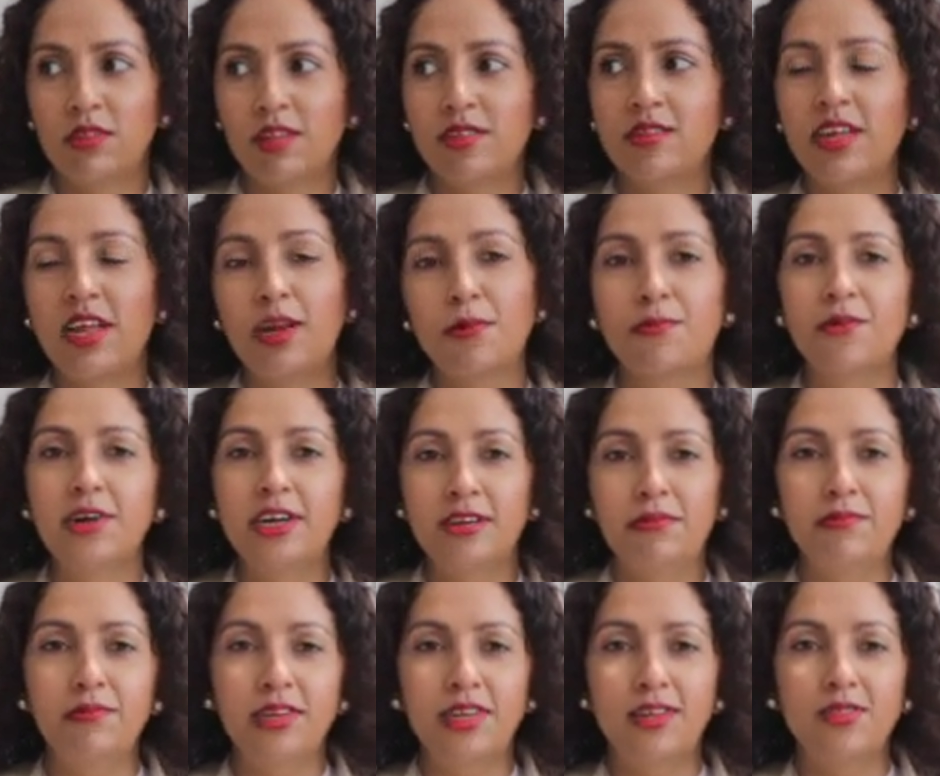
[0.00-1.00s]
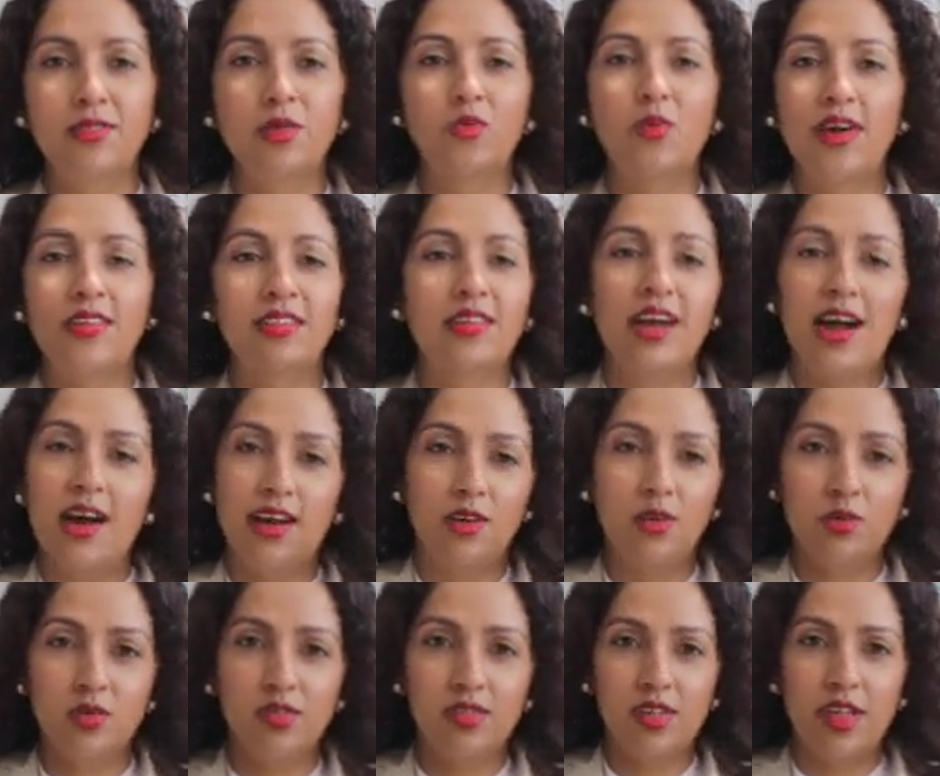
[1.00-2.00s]
celebrate me the way that I
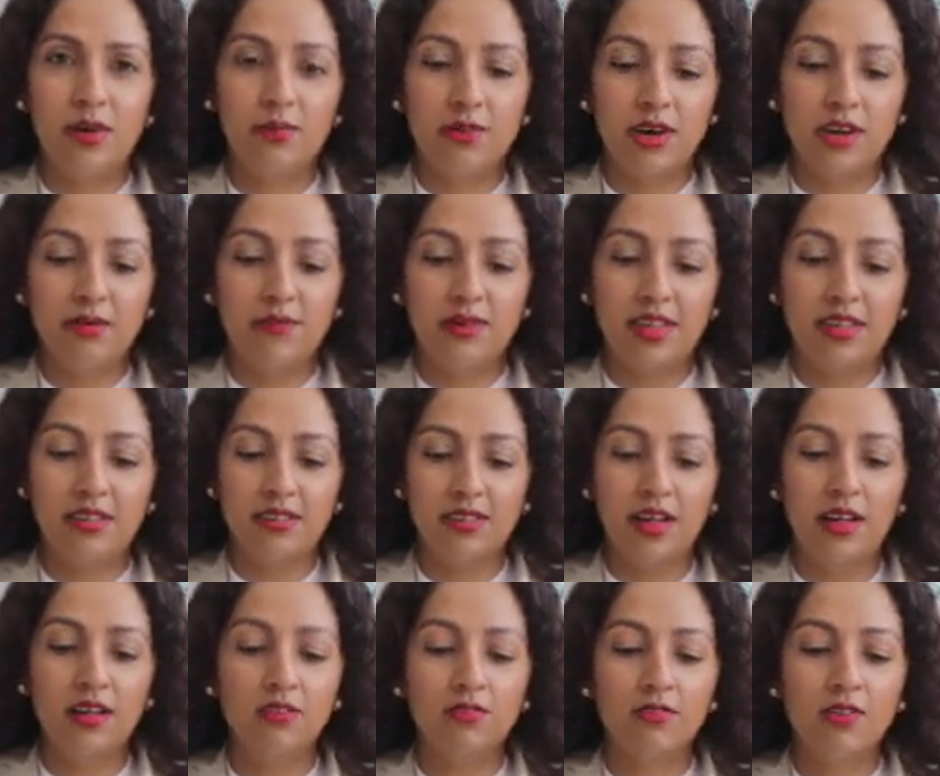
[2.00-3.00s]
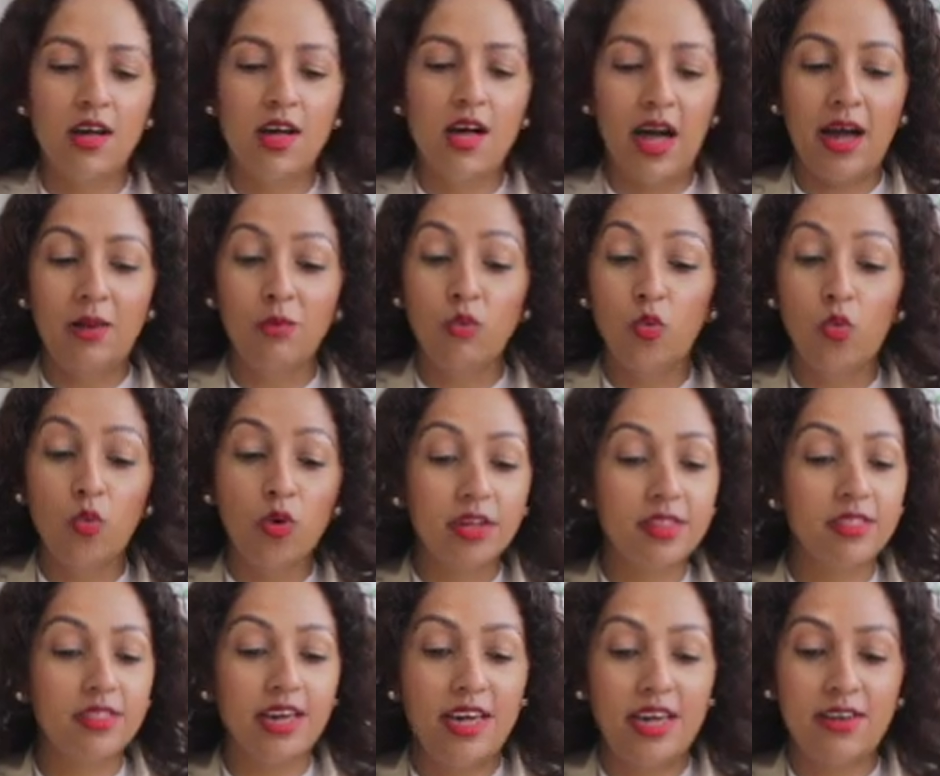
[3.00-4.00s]
don't celebrate myself? I'm
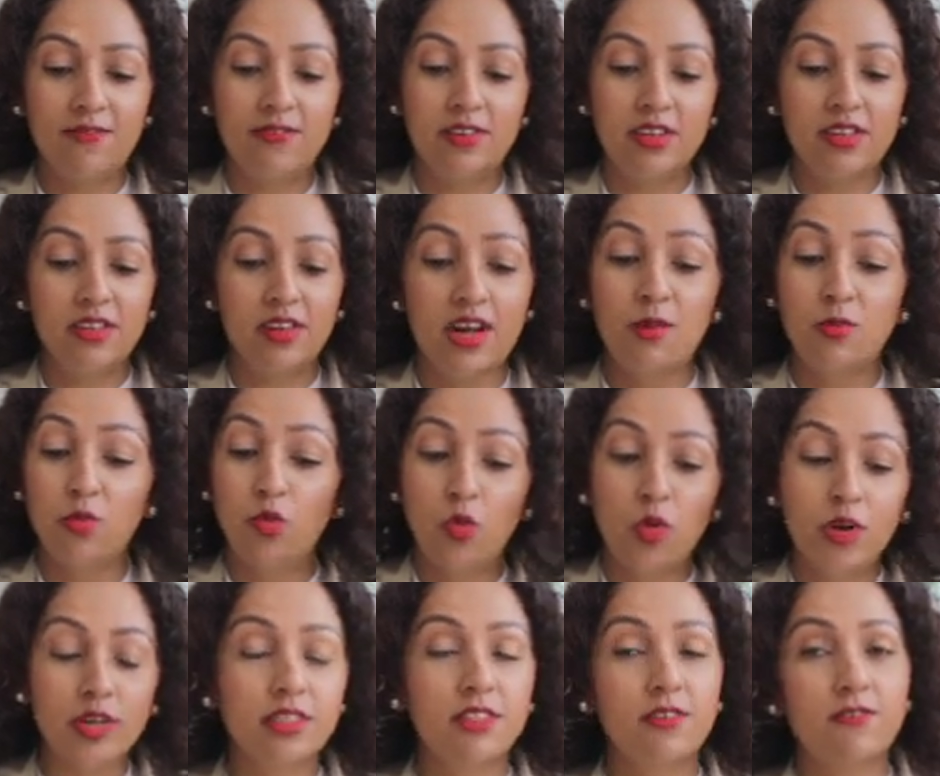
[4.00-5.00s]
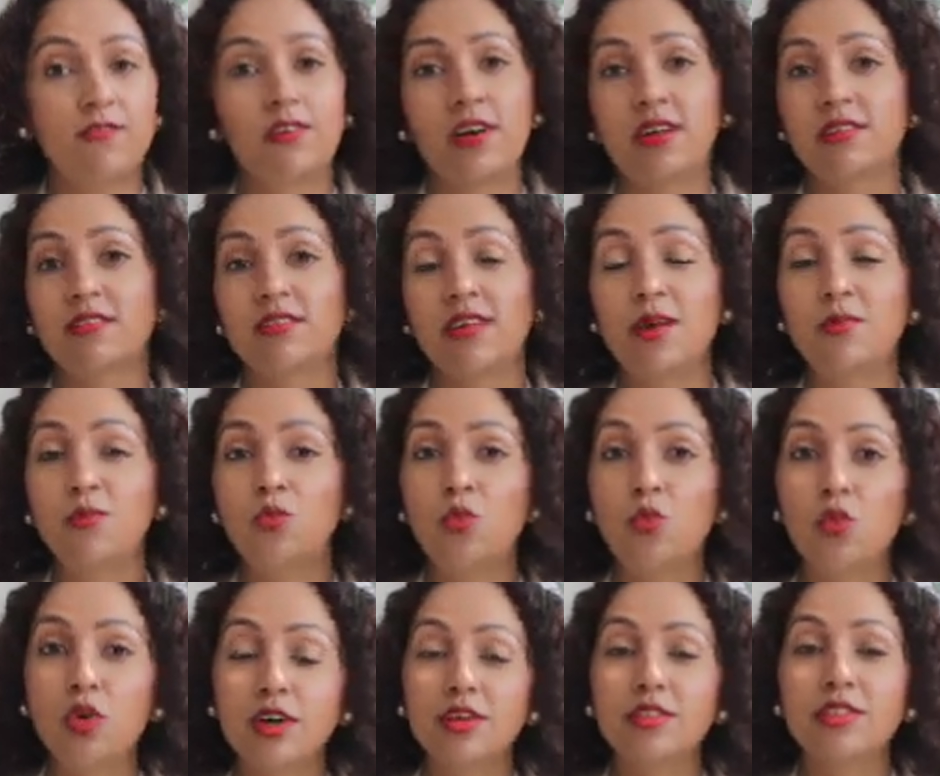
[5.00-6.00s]
worth the effort, I'm worth the fuss,
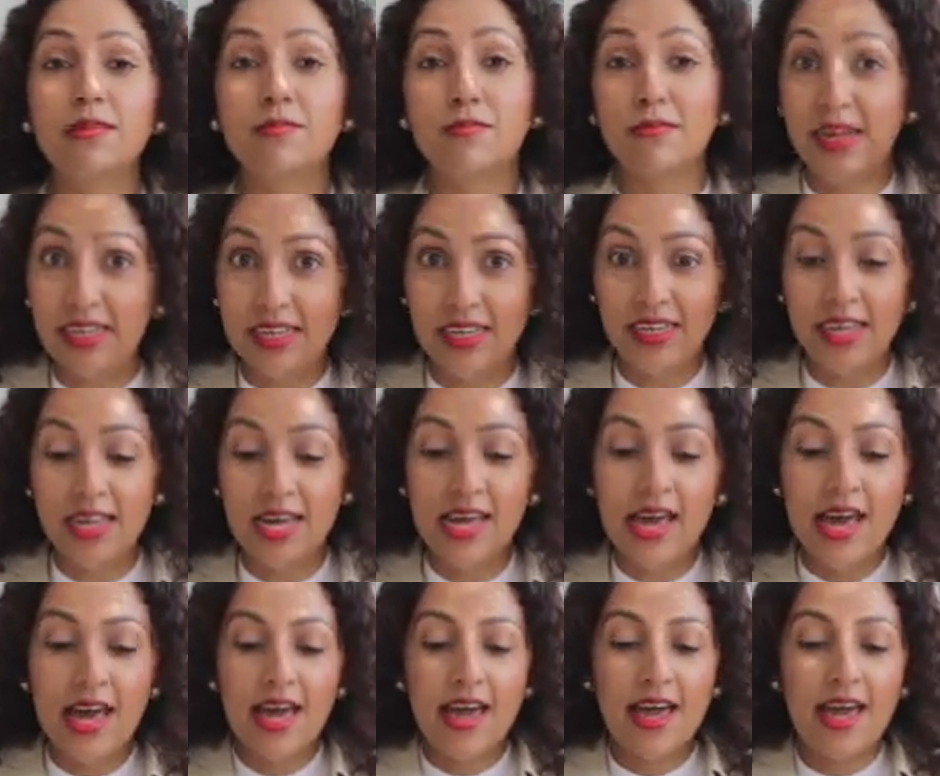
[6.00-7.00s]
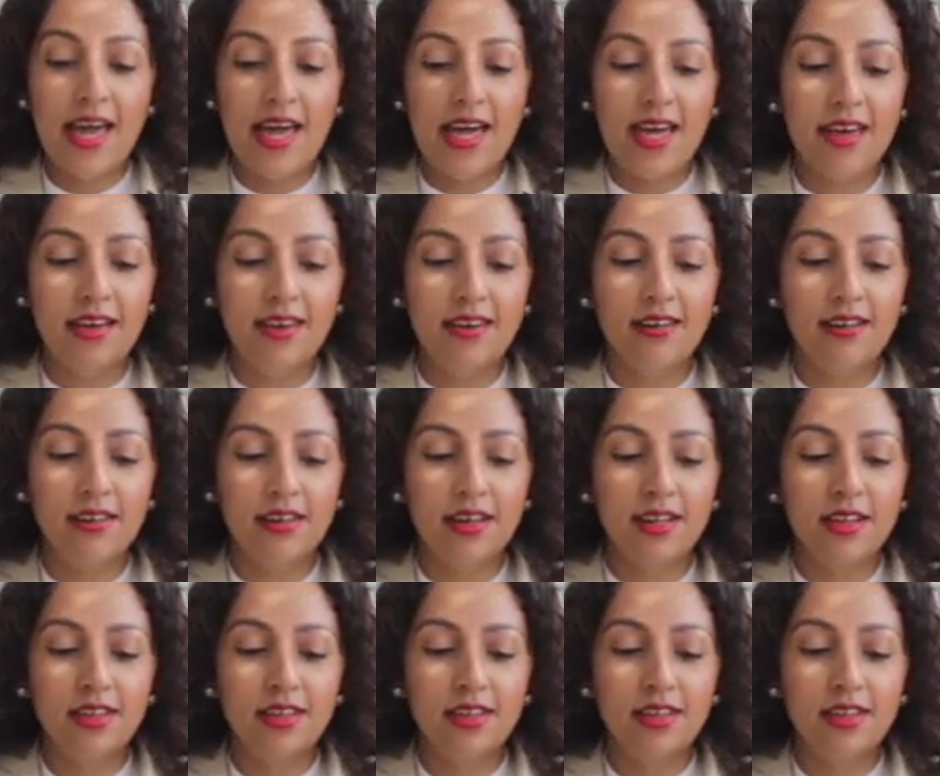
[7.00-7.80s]
I'm worth the money, and